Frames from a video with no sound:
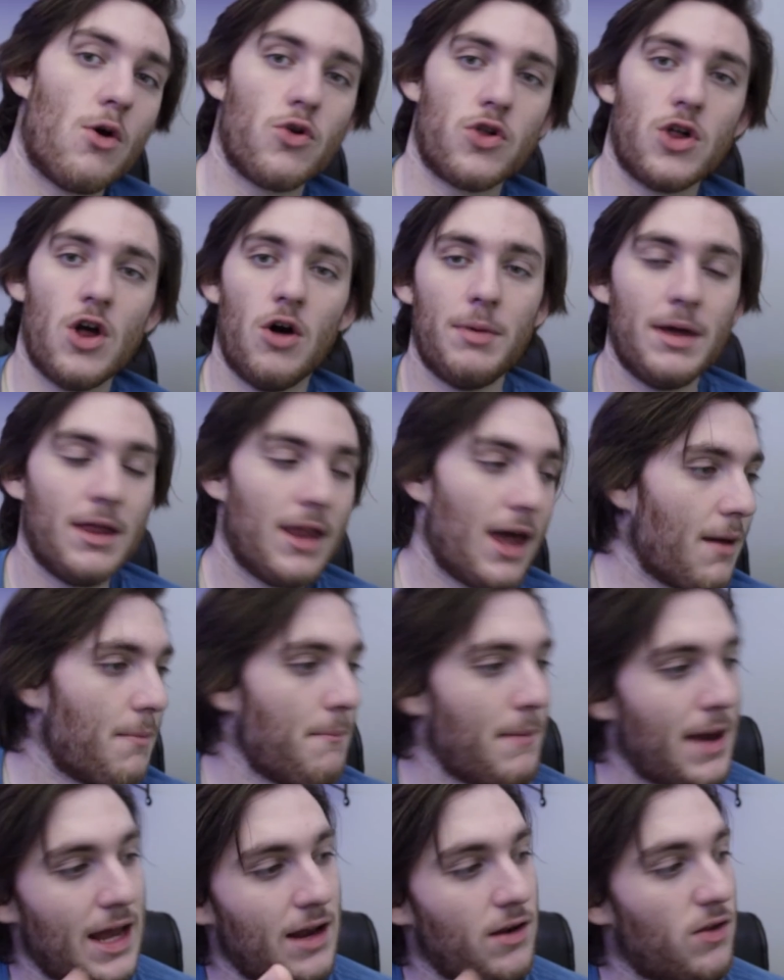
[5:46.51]
Shelby like
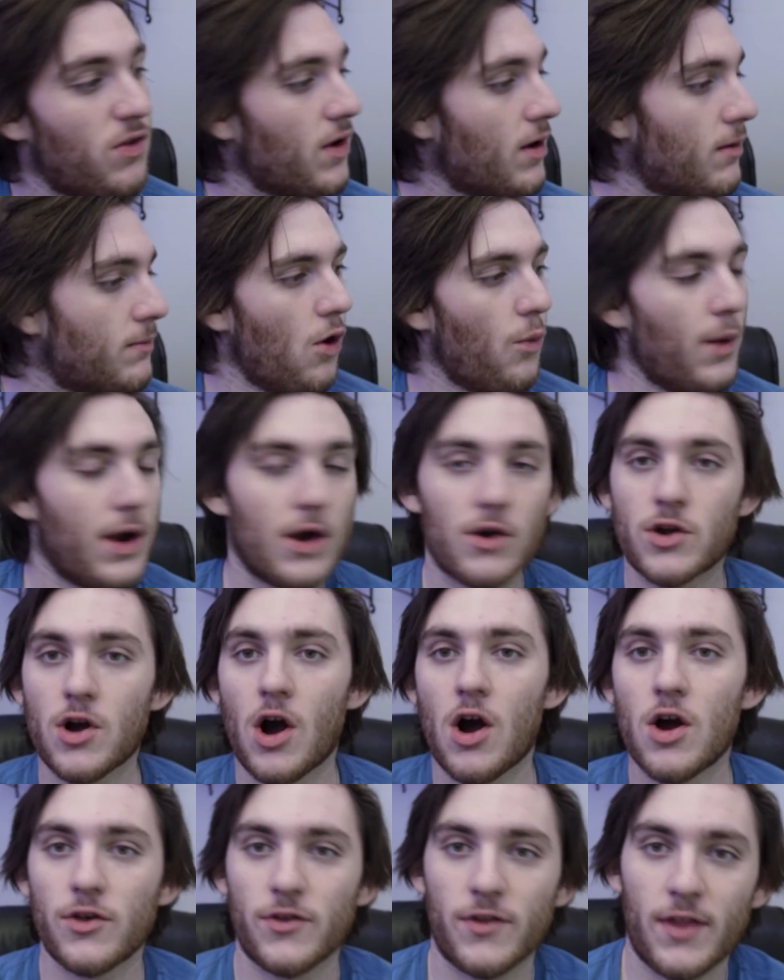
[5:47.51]
made some weird
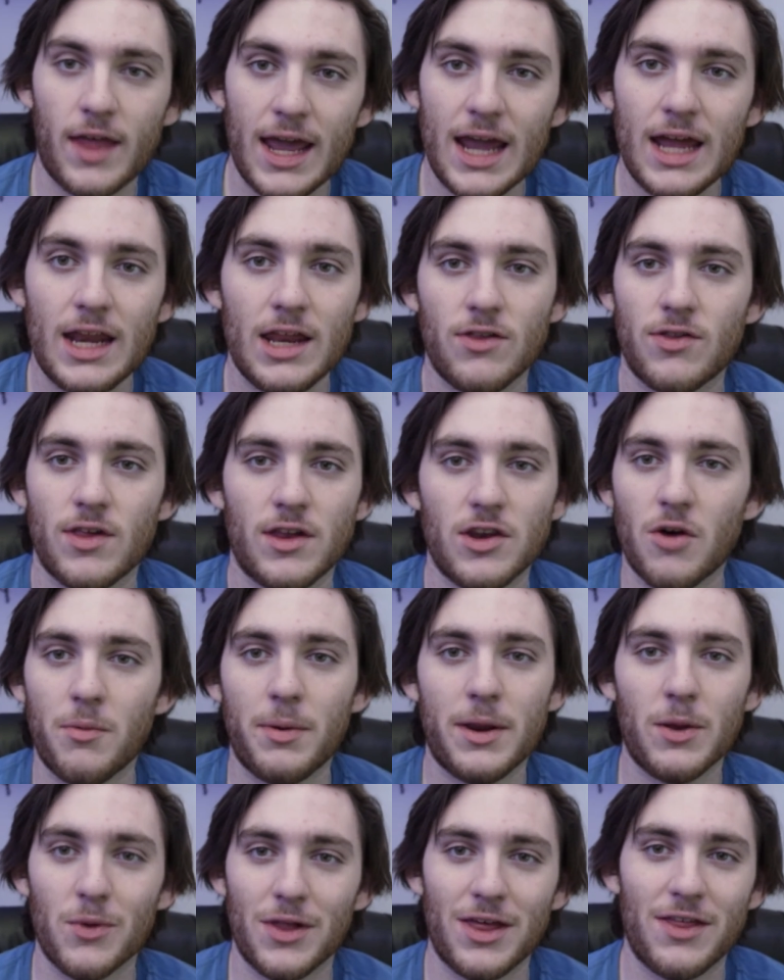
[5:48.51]
cars in the 80s that
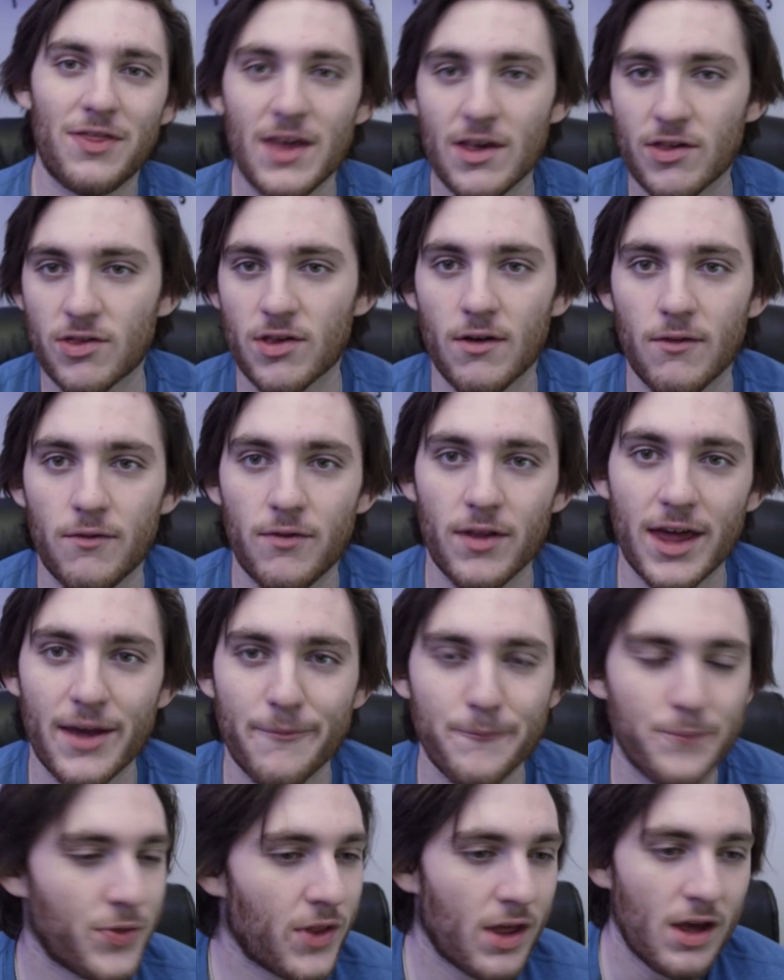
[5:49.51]
nobody really thinks of. Like
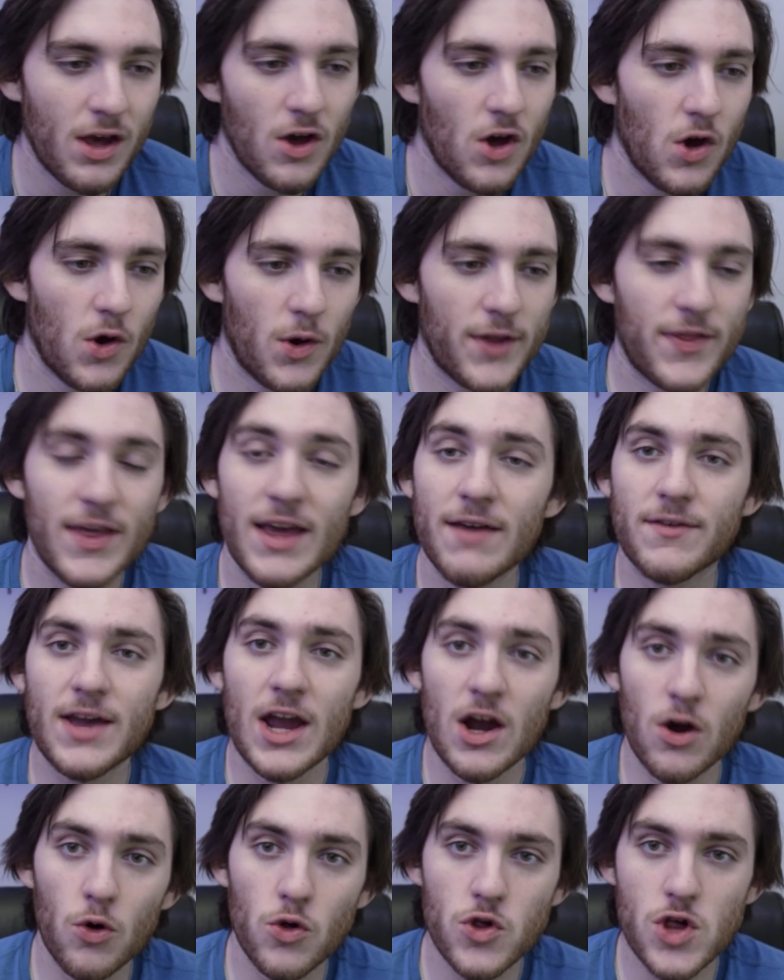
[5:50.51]
when you think of
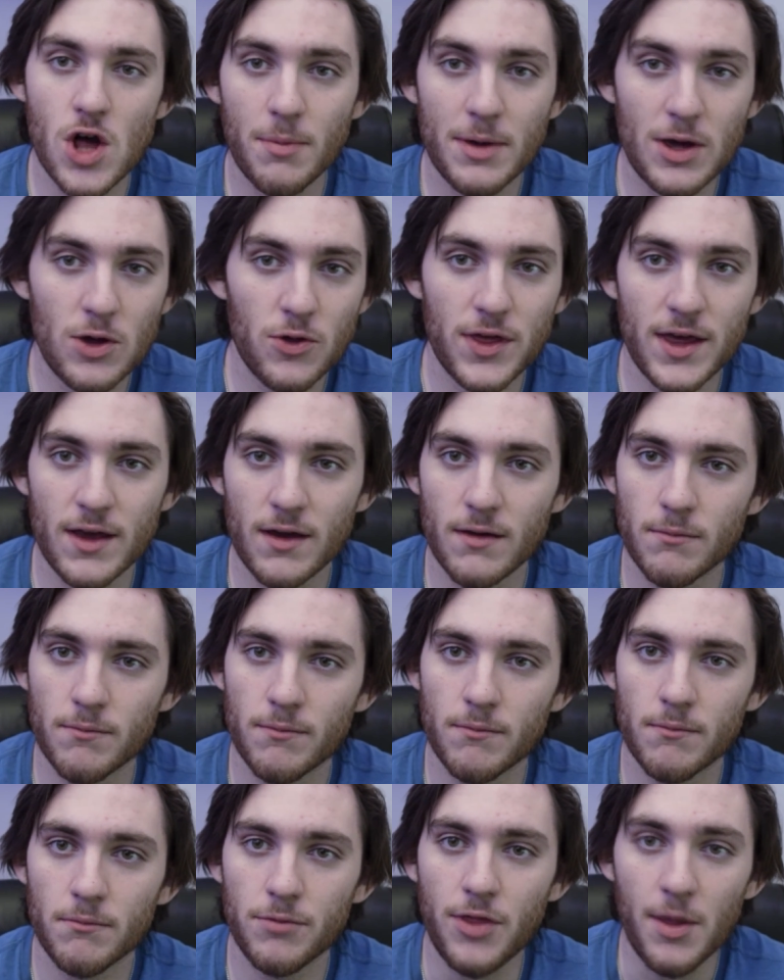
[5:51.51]
Carrol Shelby, you think
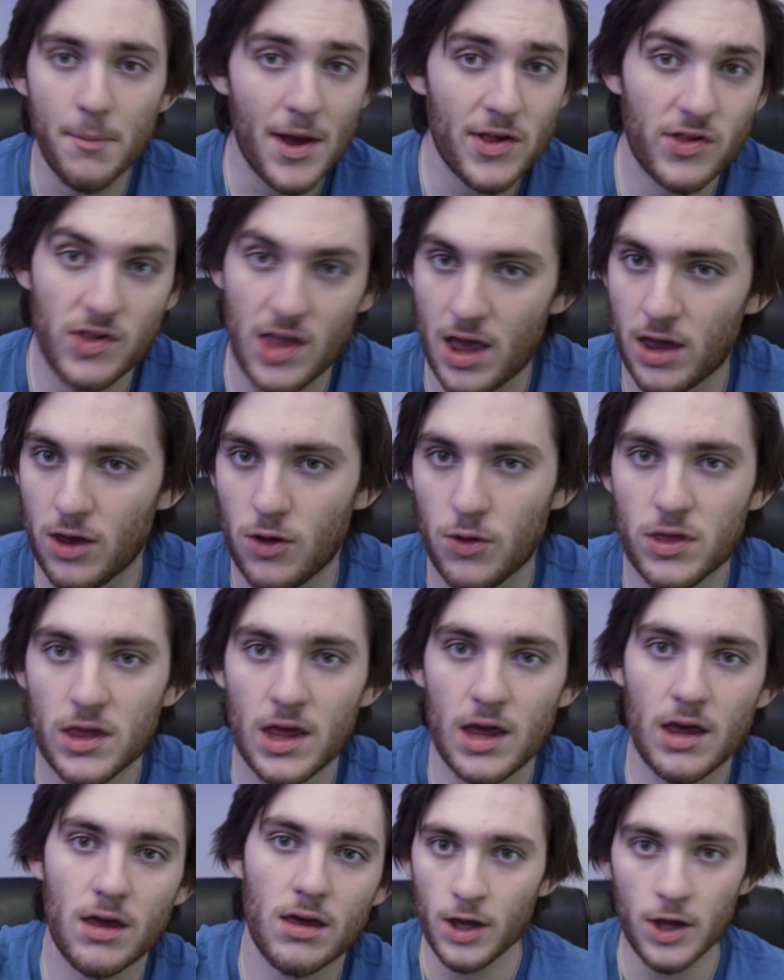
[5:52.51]
the Mustang, you
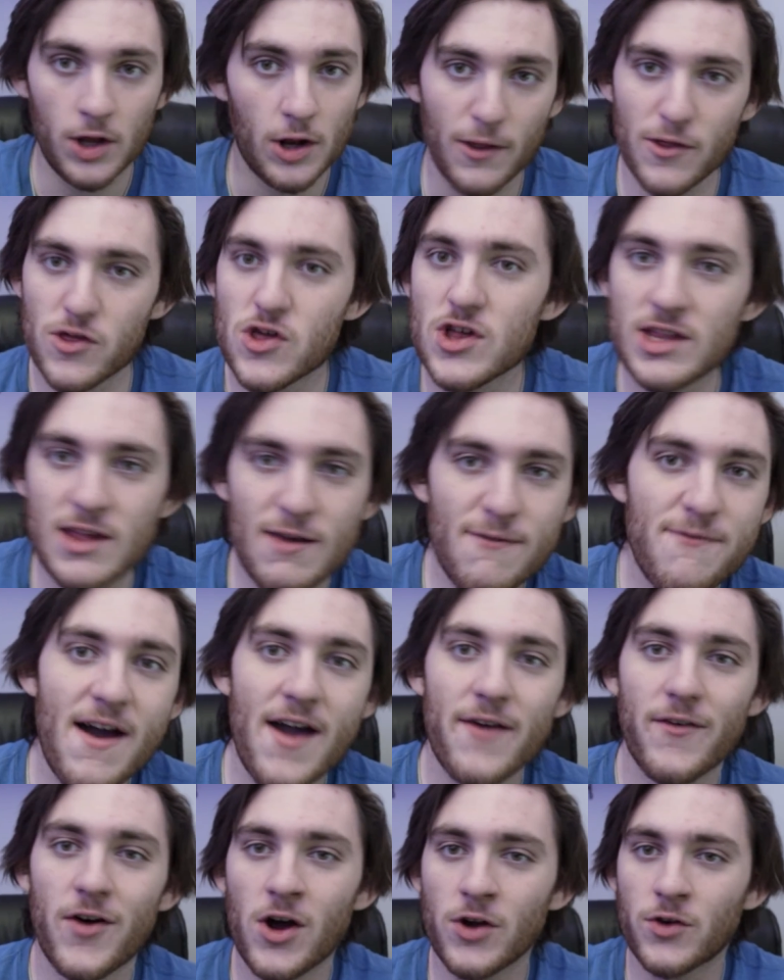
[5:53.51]
think, you know, the
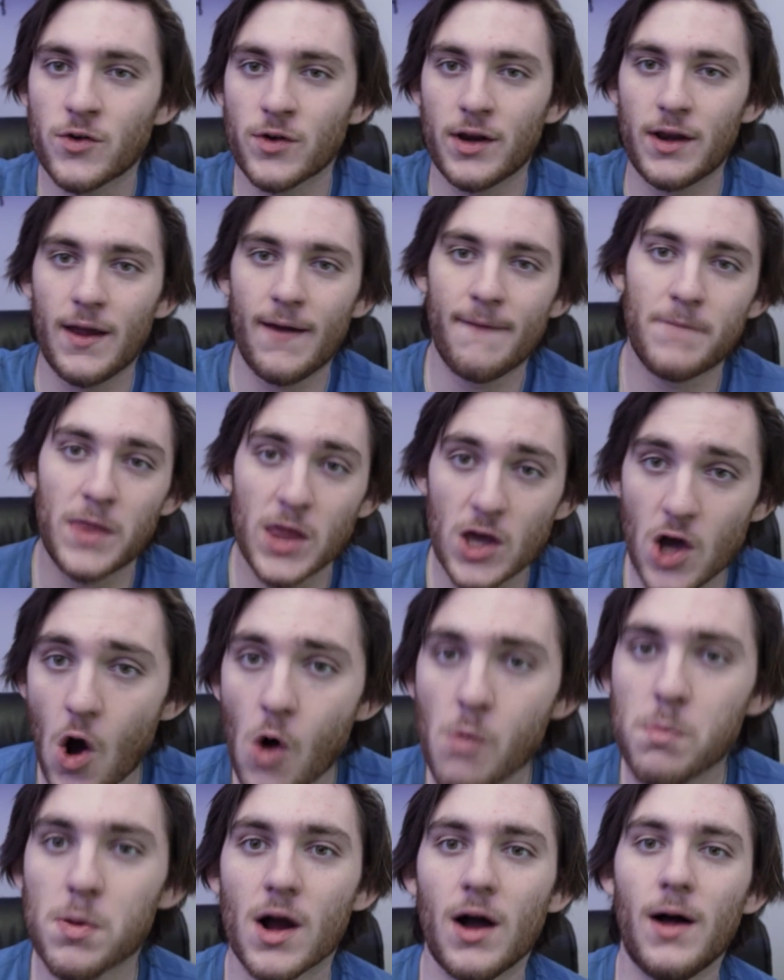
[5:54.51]
GT500 and the
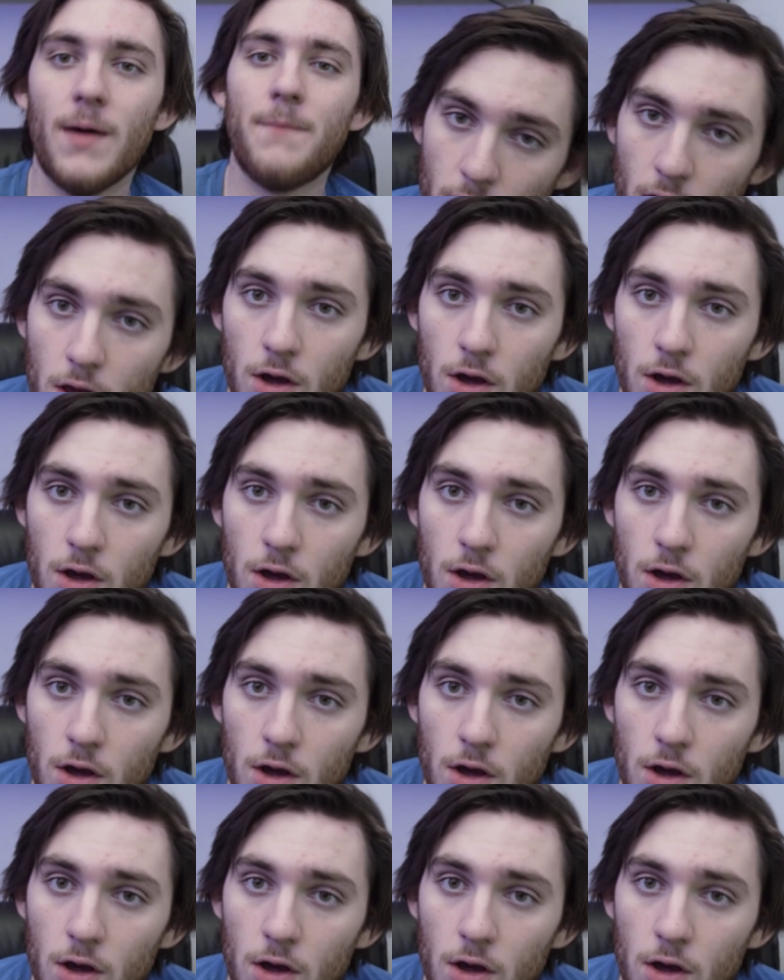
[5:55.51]
Cobra.